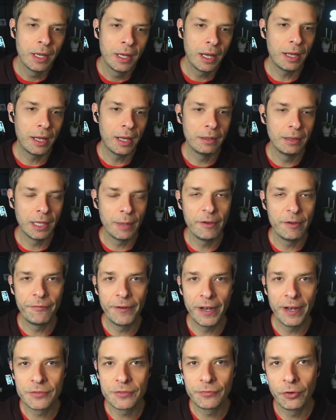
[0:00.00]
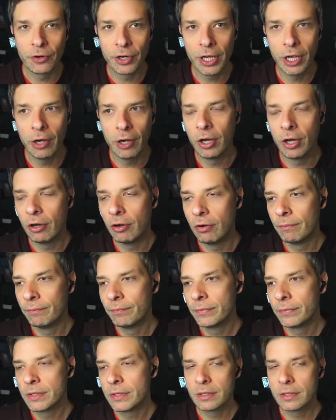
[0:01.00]
Let me fast forward to go
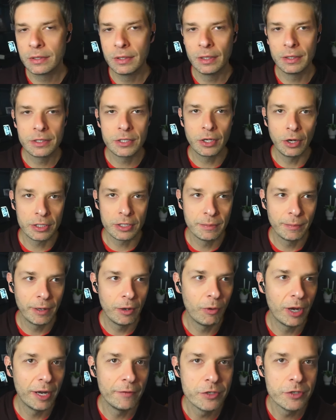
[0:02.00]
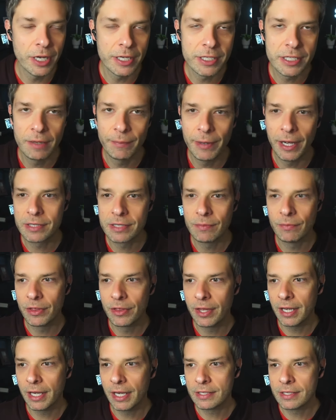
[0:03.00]
home, talk to my wife, Jessica, about some
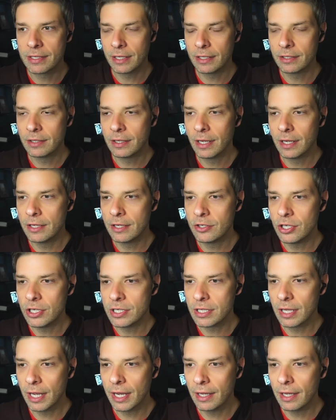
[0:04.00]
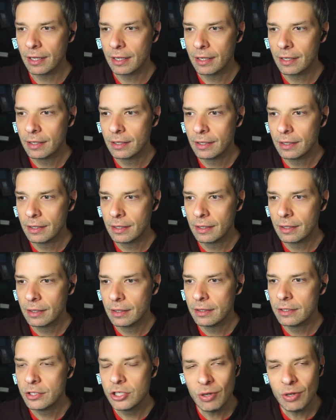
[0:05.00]
things. And she's like,
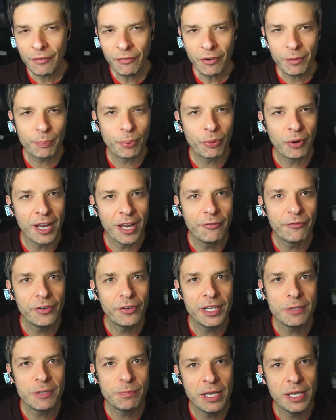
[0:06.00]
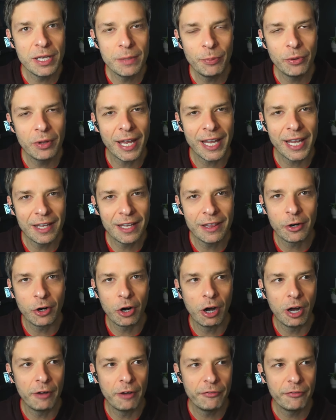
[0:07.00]
do you ever pray for these people, like in their
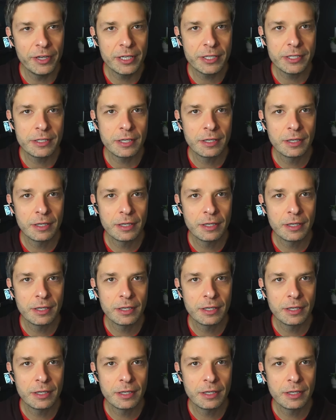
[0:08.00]
office?